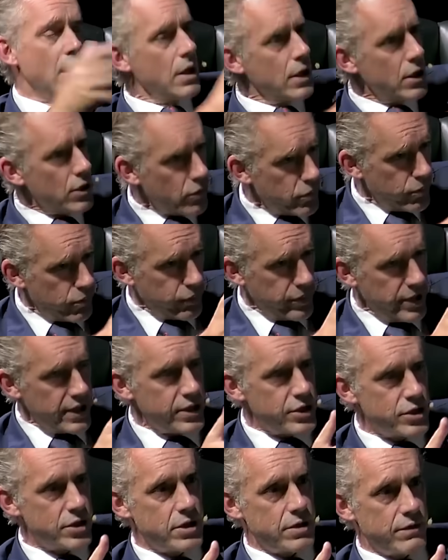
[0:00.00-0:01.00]
you know,
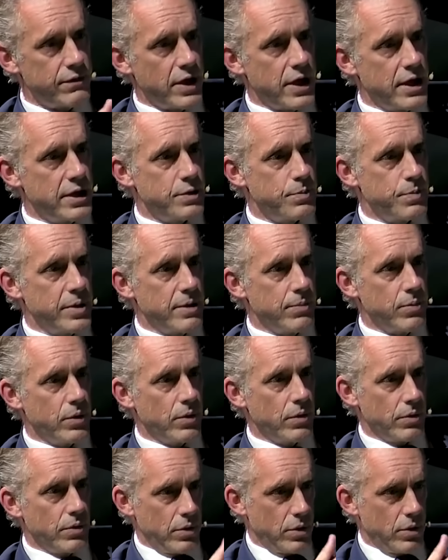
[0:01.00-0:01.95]
religion divides people,